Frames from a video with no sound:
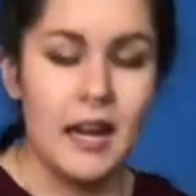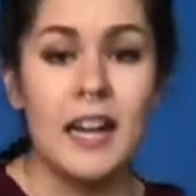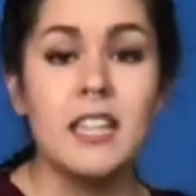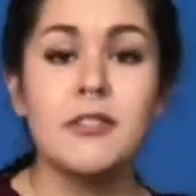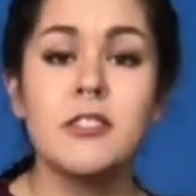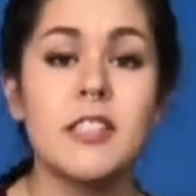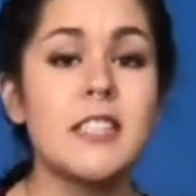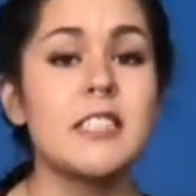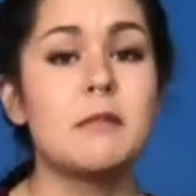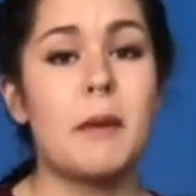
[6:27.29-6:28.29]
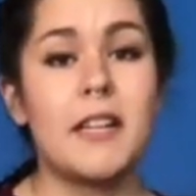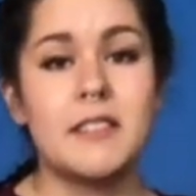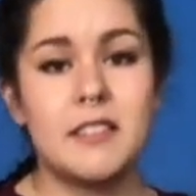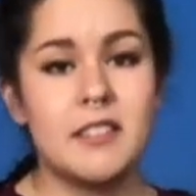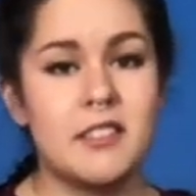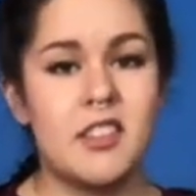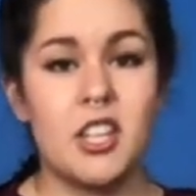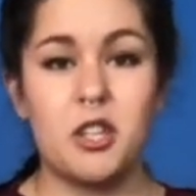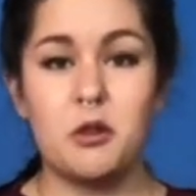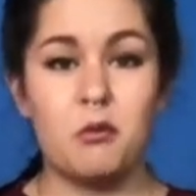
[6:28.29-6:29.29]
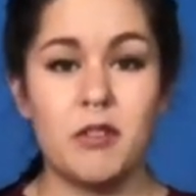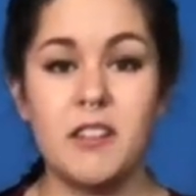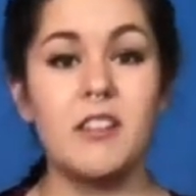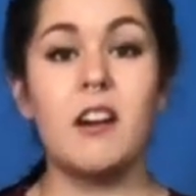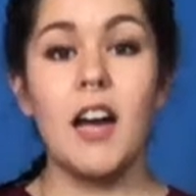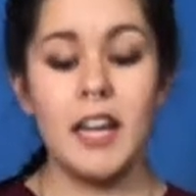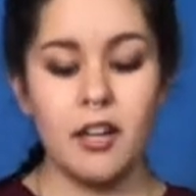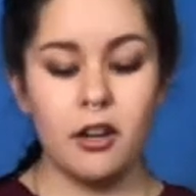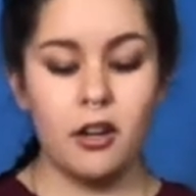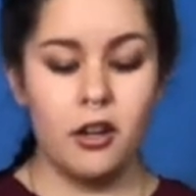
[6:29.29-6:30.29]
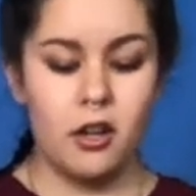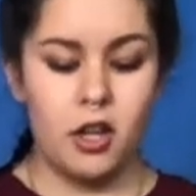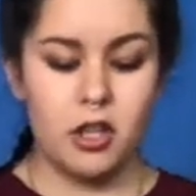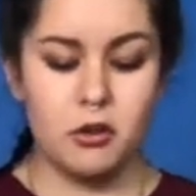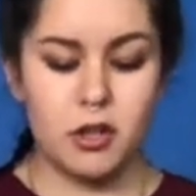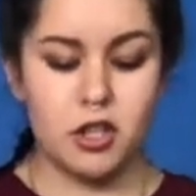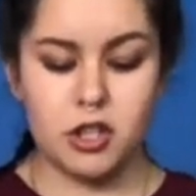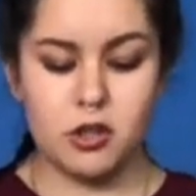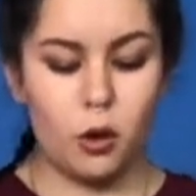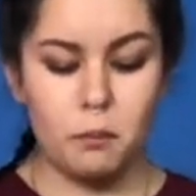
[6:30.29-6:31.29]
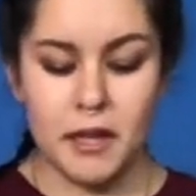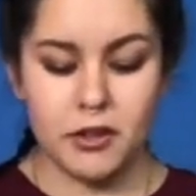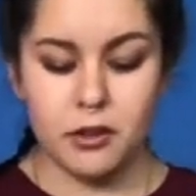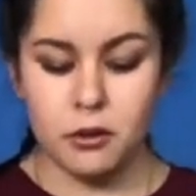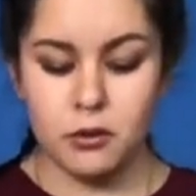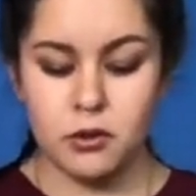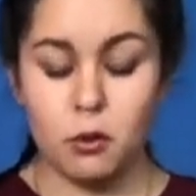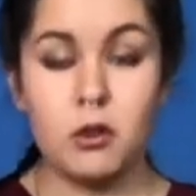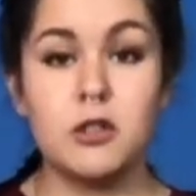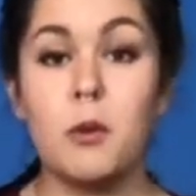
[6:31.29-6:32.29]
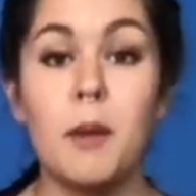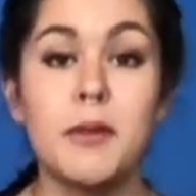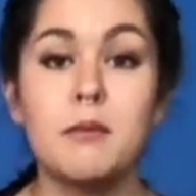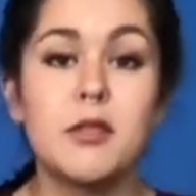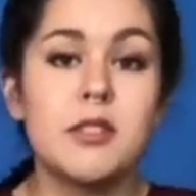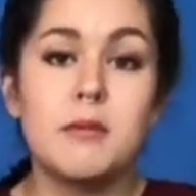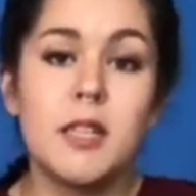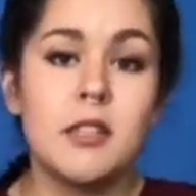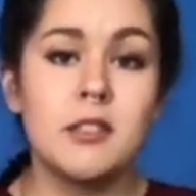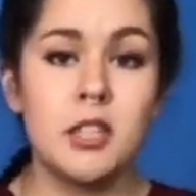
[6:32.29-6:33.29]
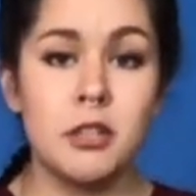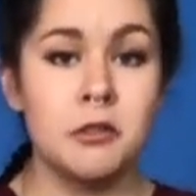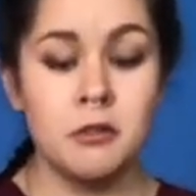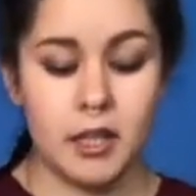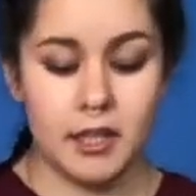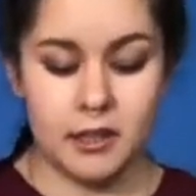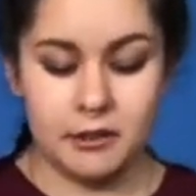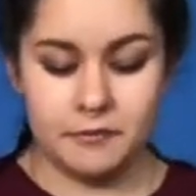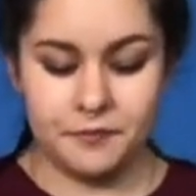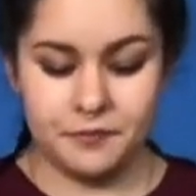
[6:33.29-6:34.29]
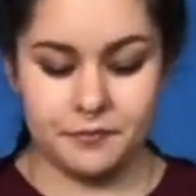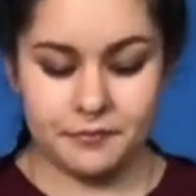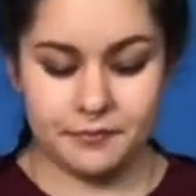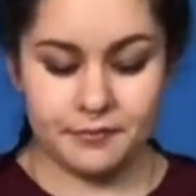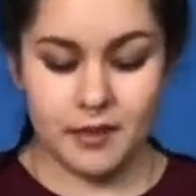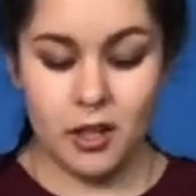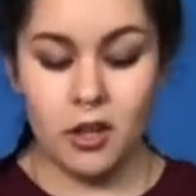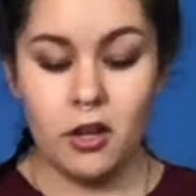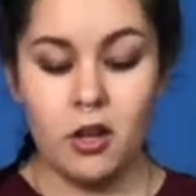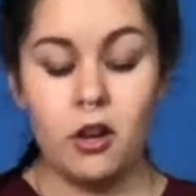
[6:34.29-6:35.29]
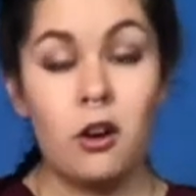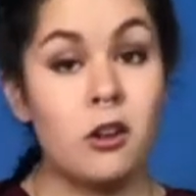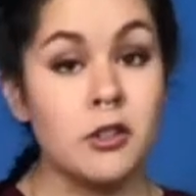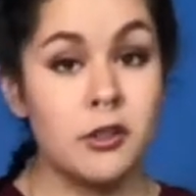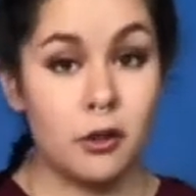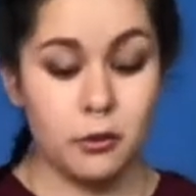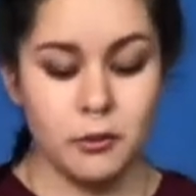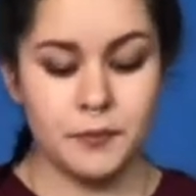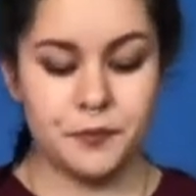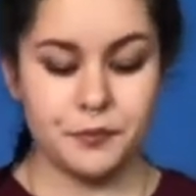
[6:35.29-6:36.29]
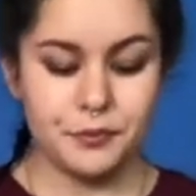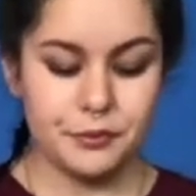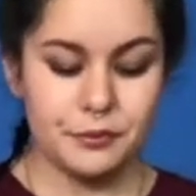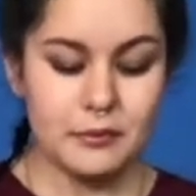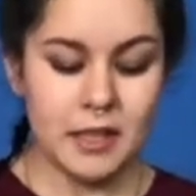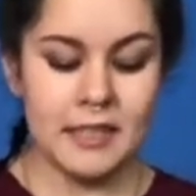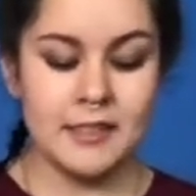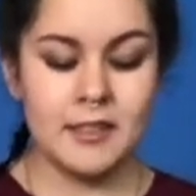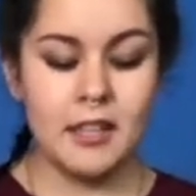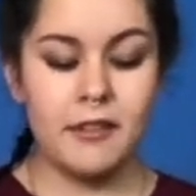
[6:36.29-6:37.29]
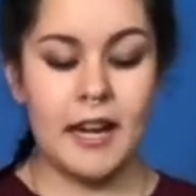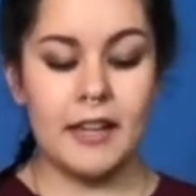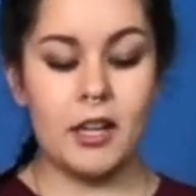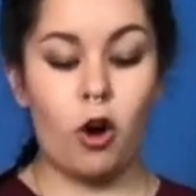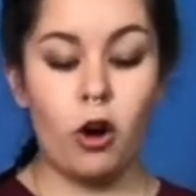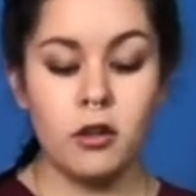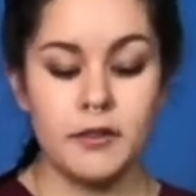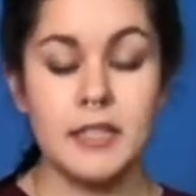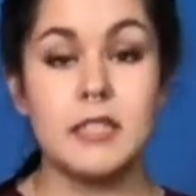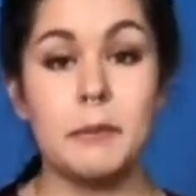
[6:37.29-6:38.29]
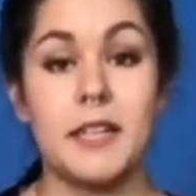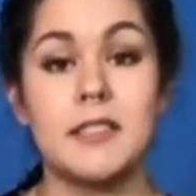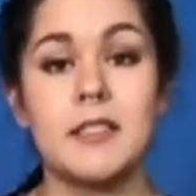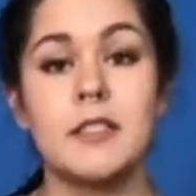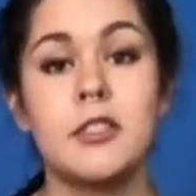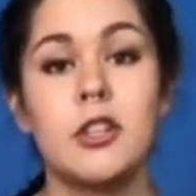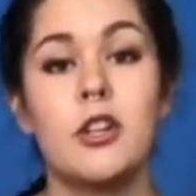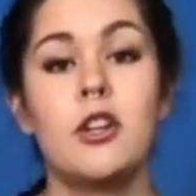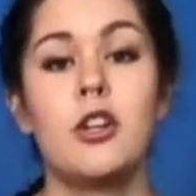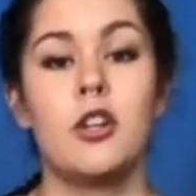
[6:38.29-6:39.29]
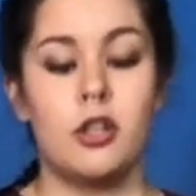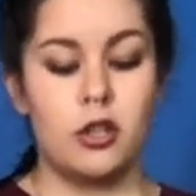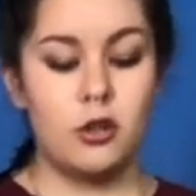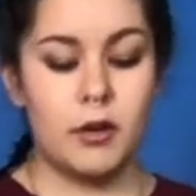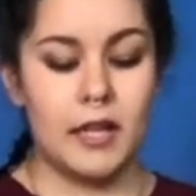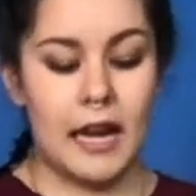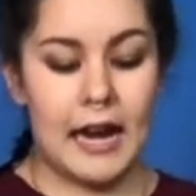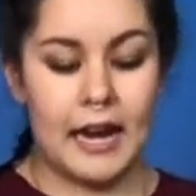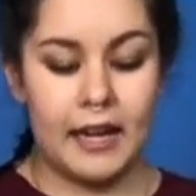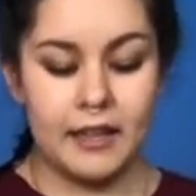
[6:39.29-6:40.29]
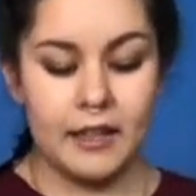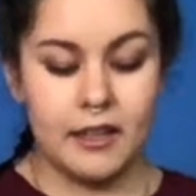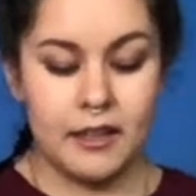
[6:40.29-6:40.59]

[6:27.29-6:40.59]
And if there's any spices that you don't really like, you can just omit those or swap them with something else that you do like. Also, instead of adding all of these spices, you can add